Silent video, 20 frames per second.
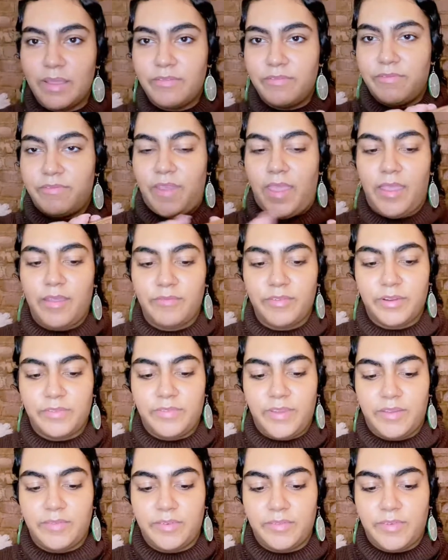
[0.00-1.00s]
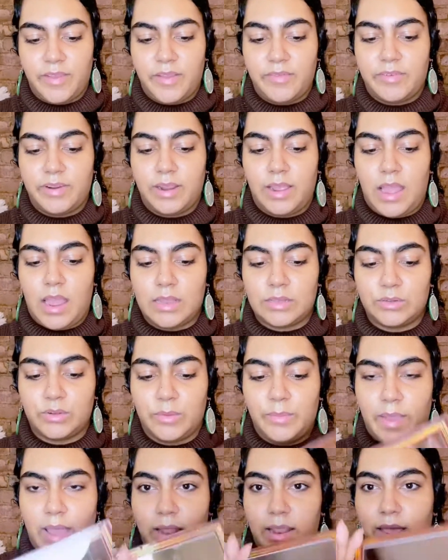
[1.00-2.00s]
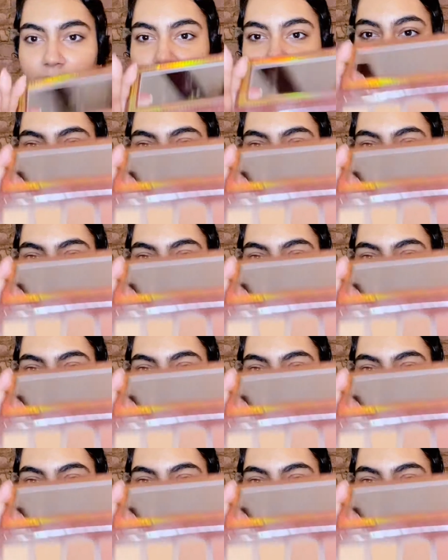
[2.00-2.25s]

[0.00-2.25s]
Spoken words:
favorite contour palette. I use